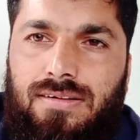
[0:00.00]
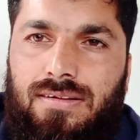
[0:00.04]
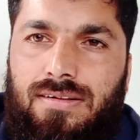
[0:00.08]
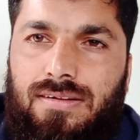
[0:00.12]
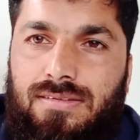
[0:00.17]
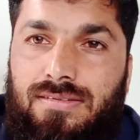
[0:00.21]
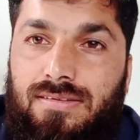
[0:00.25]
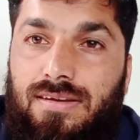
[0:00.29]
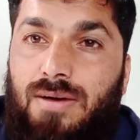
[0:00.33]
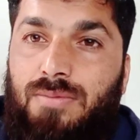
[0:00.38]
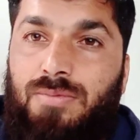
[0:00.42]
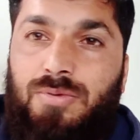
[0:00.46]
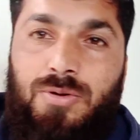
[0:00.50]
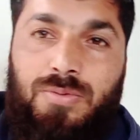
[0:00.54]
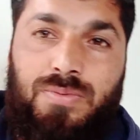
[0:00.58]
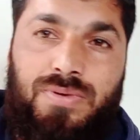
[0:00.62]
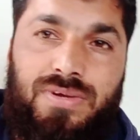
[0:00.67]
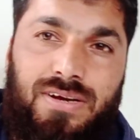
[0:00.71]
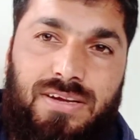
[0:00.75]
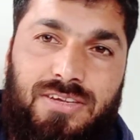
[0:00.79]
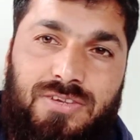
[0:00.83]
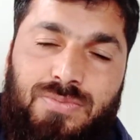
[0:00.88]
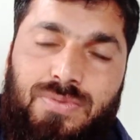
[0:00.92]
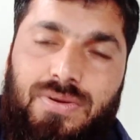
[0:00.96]
Assalamu alaikum
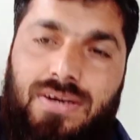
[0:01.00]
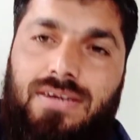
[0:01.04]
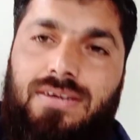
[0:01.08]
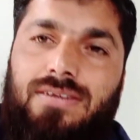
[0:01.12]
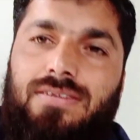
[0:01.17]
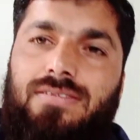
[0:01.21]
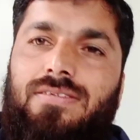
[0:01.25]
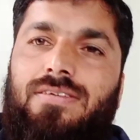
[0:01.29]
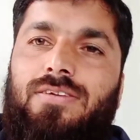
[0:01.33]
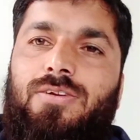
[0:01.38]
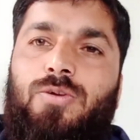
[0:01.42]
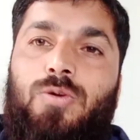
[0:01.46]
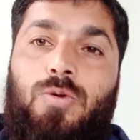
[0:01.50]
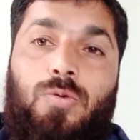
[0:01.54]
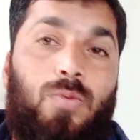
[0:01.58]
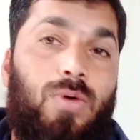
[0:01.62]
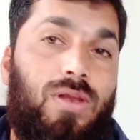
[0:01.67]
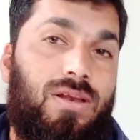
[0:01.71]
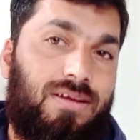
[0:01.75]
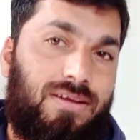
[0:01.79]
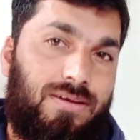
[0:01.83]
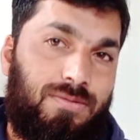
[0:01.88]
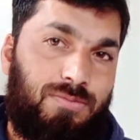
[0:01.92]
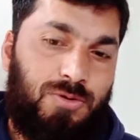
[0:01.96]
dear aspirants. You're
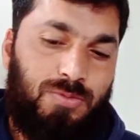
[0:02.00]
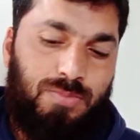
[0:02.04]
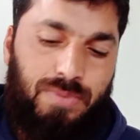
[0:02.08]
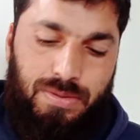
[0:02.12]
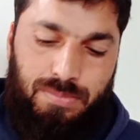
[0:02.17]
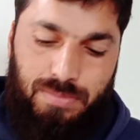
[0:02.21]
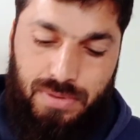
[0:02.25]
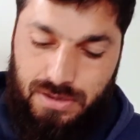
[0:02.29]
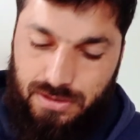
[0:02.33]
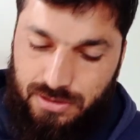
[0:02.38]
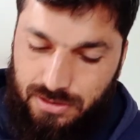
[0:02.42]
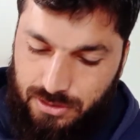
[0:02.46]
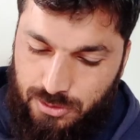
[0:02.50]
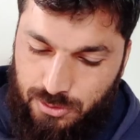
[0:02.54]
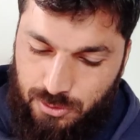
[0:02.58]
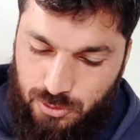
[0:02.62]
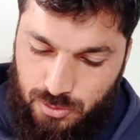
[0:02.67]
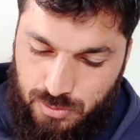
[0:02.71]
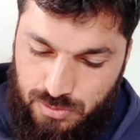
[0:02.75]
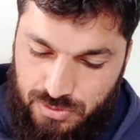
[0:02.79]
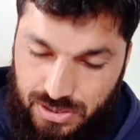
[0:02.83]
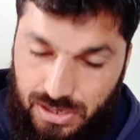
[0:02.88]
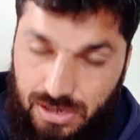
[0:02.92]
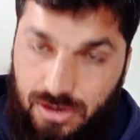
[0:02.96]
welcome to my mentor
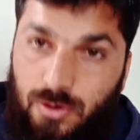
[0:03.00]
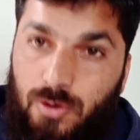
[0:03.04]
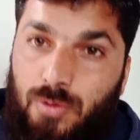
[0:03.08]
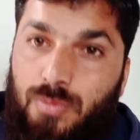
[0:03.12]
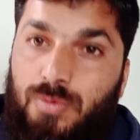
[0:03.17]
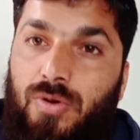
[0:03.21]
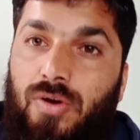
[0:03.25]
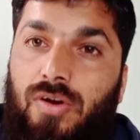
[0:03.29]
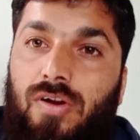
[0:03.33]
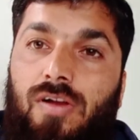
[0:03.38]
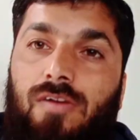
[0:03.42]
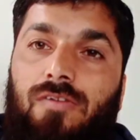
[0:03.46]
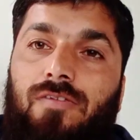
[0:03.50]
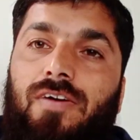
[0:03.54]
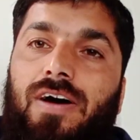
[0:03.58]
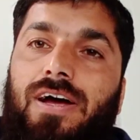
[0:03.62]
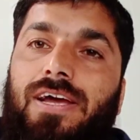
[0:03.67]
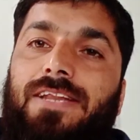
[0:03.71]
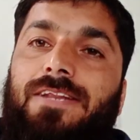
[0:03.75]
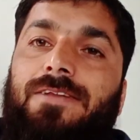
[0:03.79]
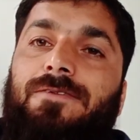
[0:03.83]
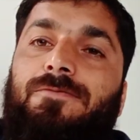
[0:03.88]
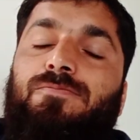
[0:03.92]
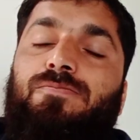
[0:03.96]
YouTube channel. Hope you are all
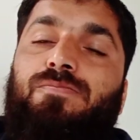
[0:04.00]
fine.